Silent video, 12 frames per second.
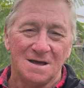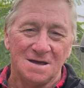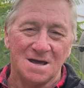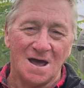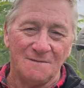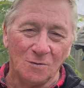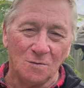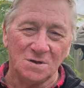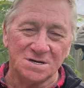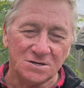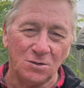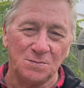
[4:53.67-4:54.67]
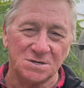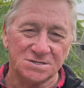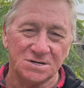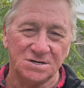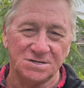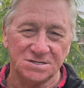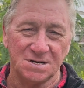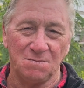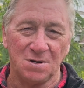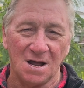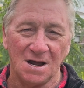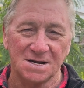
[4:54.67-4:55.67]
You have all these little procedures in
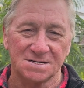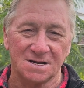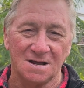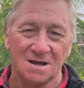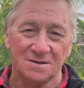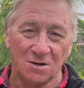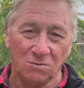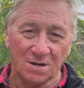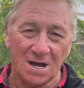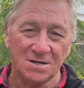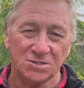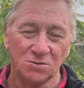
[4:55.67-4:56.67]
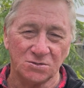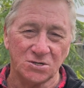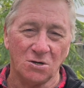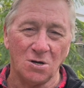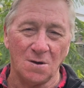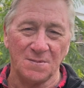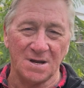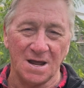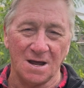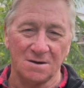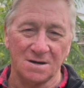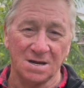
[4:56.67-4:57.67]
place that'll cut your time
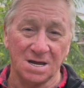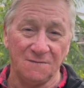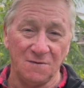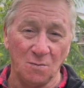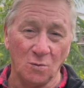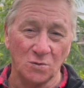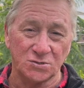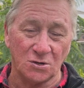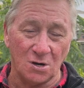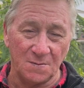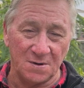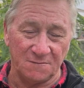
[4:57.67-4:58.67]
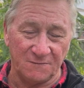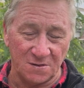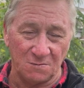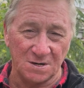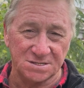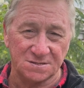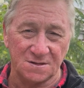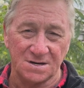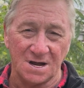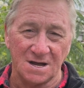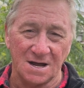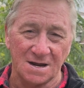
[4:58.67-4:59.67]
down and give you more time for the rest of the
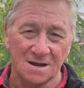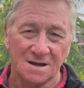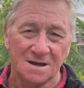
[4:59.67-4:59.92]
day.